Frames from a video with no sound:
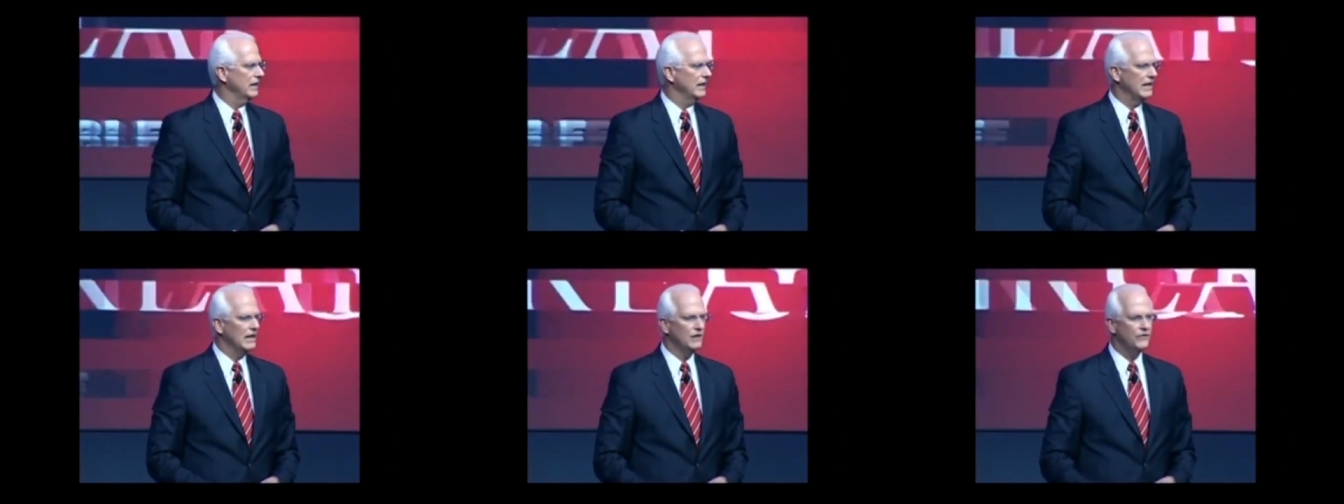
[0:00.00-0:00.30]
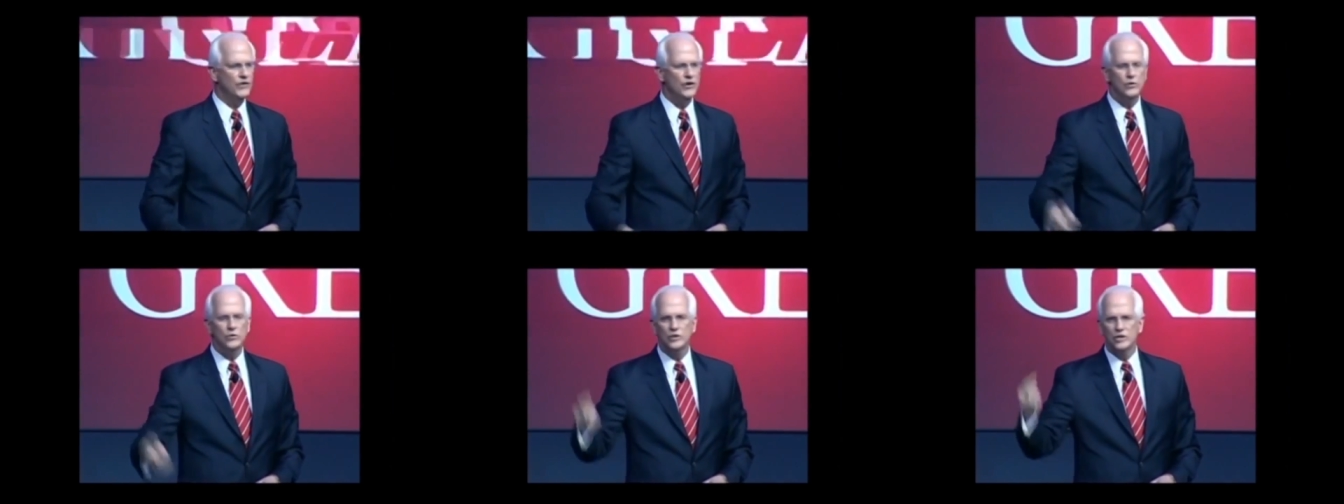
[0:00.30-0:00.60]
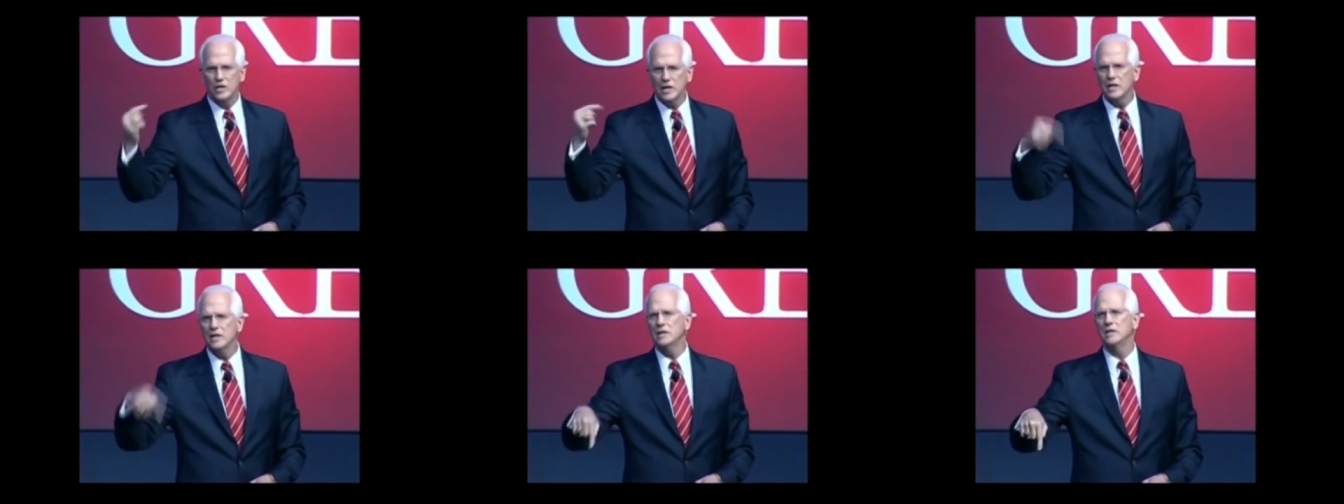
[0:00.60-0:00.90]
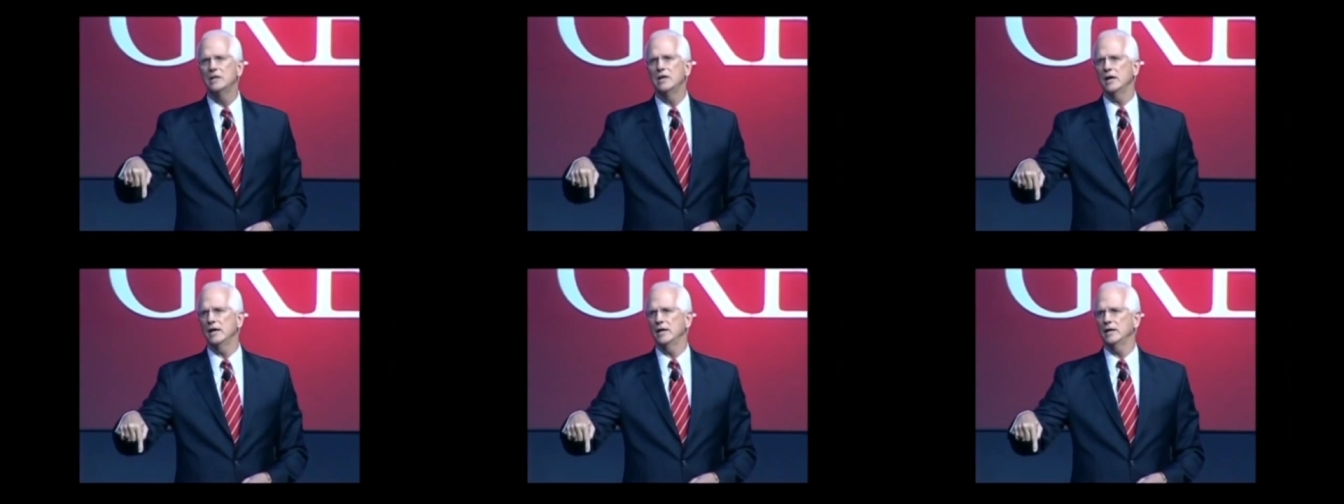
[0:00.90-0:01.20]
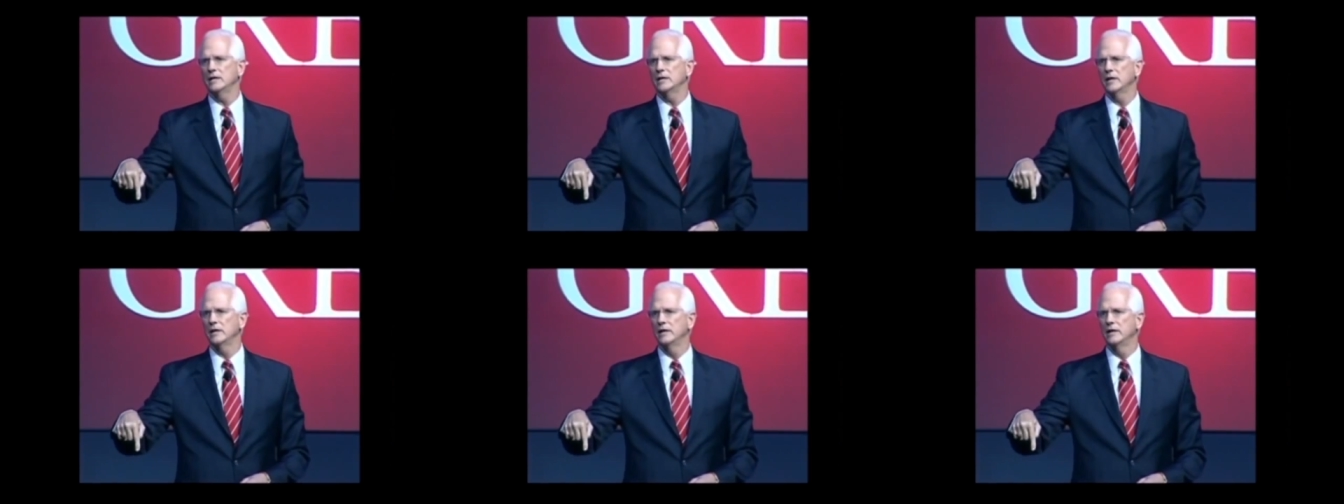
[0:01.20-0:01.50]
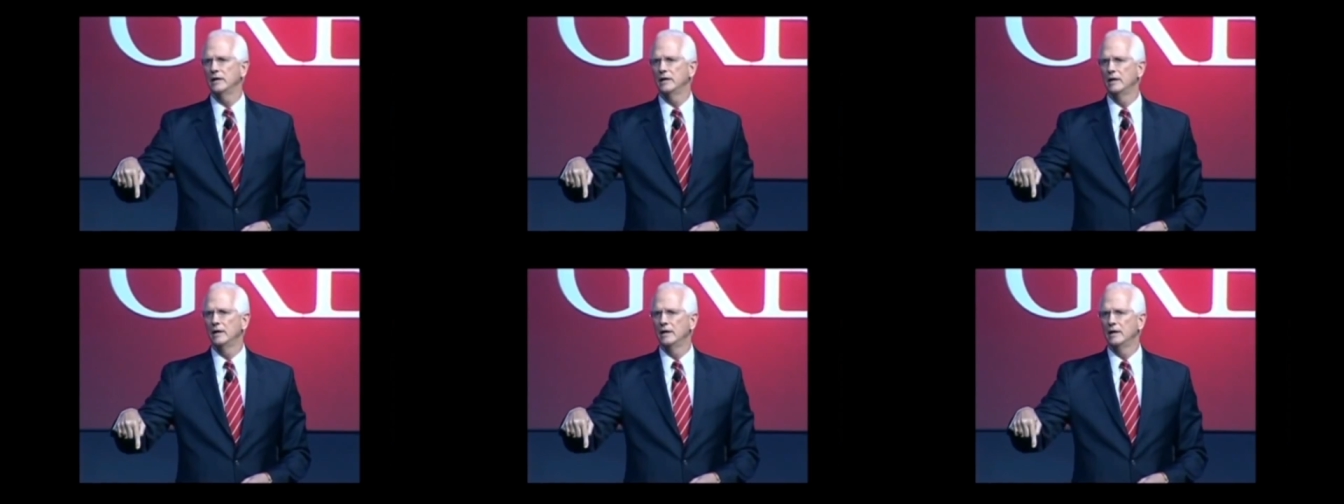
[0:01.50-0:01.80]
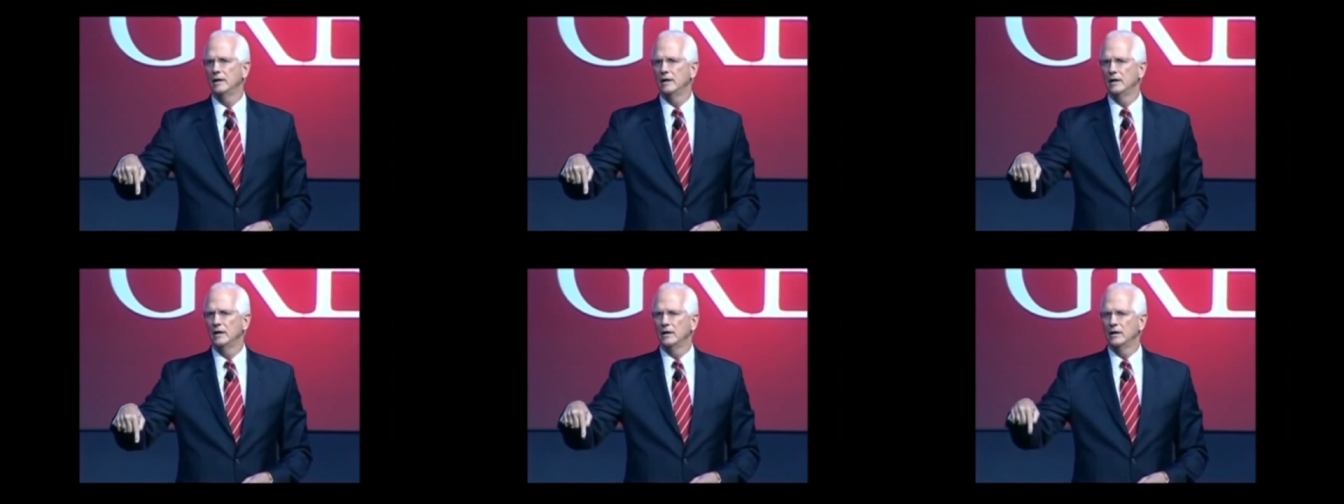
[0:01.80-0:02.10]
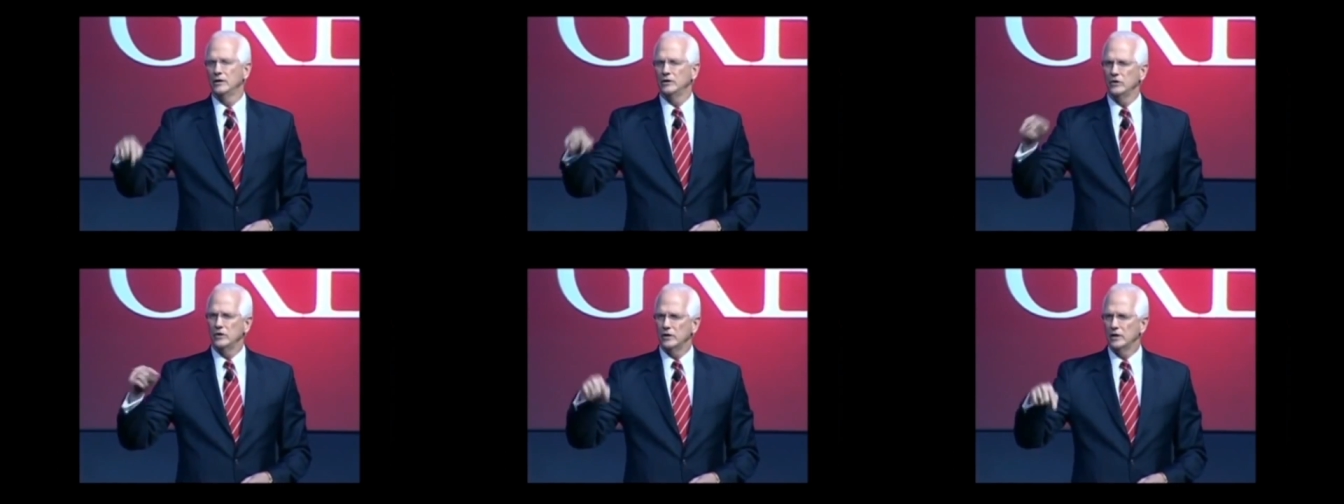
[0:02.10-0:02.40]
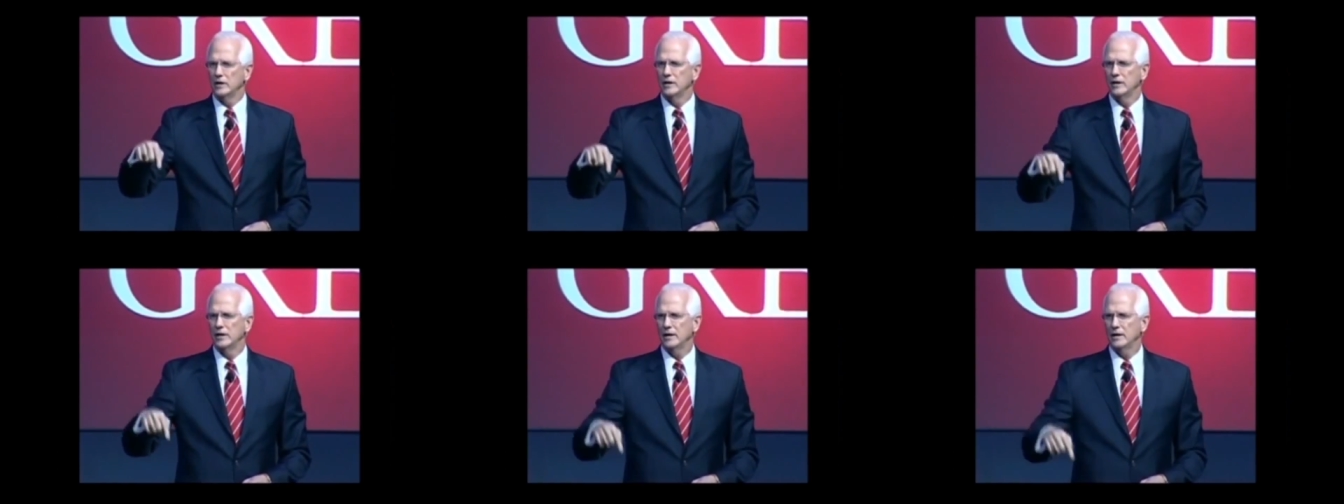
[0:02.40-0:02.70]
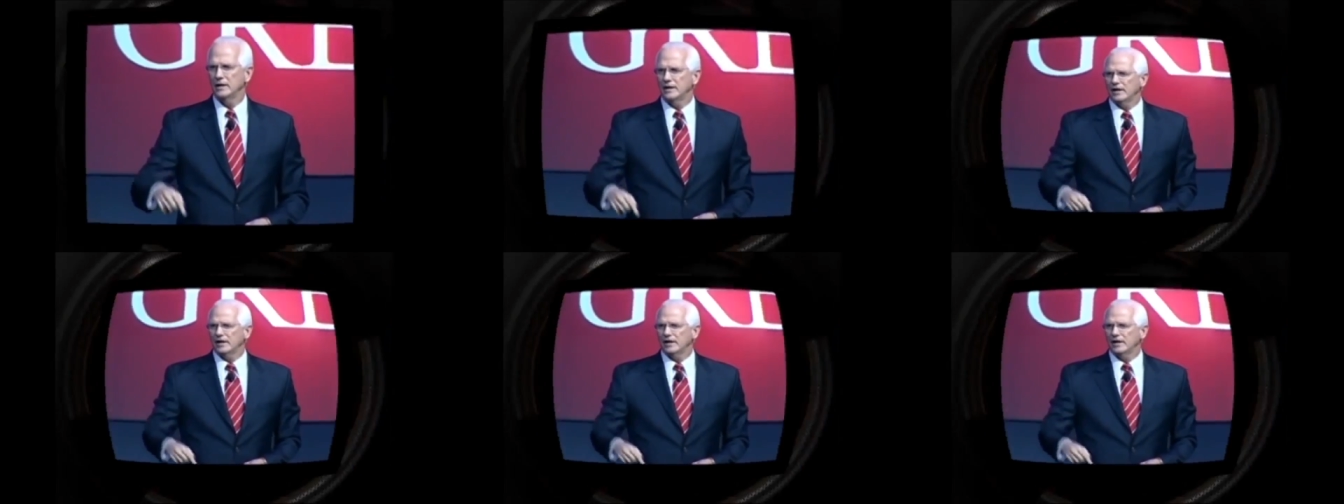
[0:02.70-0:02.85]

We'd live in real communities. We'd do meaningful